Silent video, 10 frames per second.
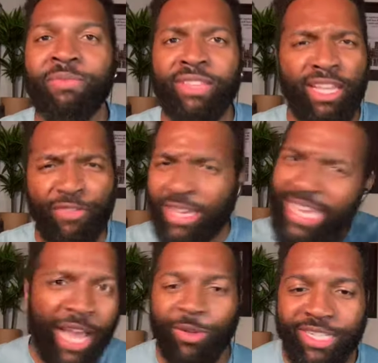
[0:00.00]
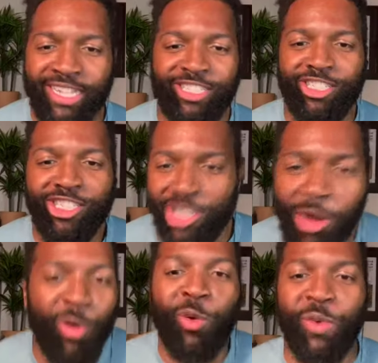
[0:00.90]
if it counted as a show
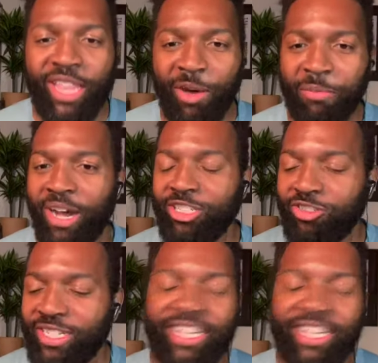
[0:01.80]
without Montreal.